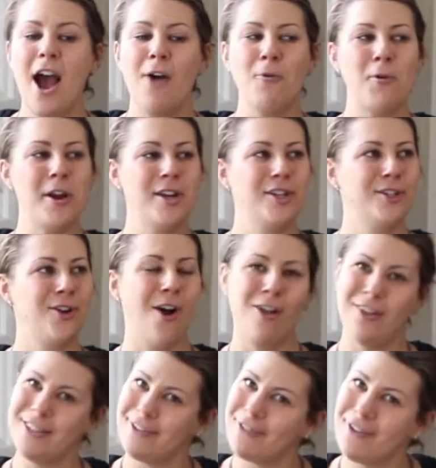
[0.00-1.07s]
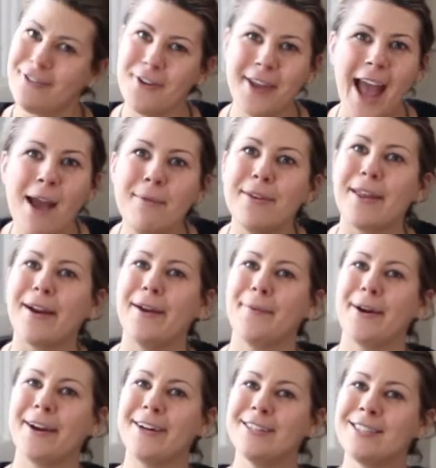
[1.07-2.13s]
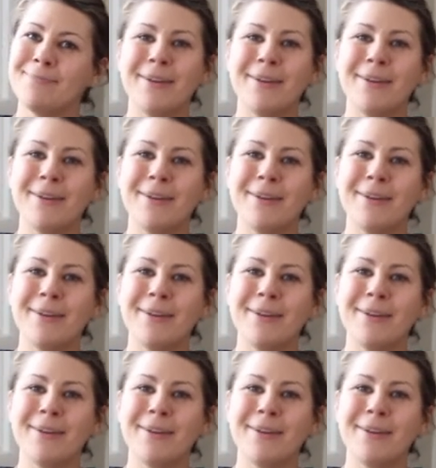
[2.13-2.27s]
We just call it different vocabulary words,